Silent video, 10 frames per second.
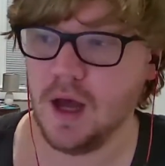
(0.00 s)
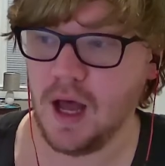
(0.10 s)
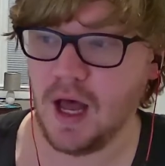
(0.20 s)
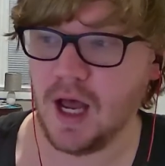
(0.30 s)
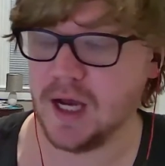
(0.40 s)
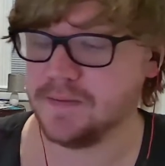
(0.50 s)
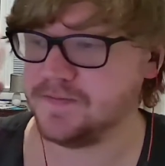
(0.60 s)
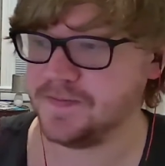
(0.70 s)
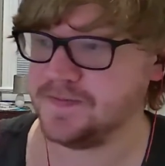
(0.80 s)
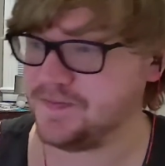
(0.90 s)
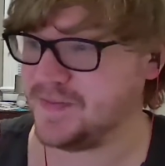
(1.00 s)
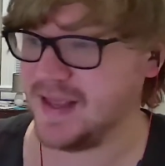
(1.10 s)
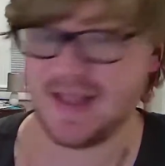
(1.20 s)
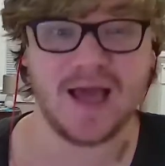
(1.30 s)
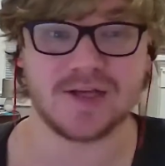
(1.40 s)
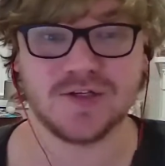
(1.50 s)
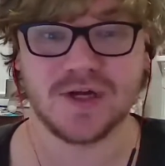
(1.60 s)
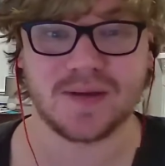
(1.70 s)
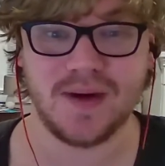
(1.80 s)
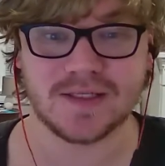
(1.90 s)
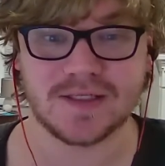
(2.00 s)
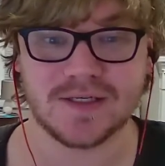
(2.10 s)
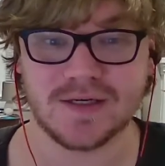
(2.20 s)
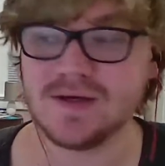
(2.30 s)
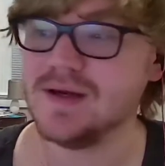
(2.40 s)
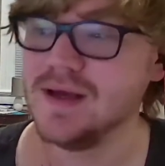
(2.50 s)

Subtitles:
An extra deck monster.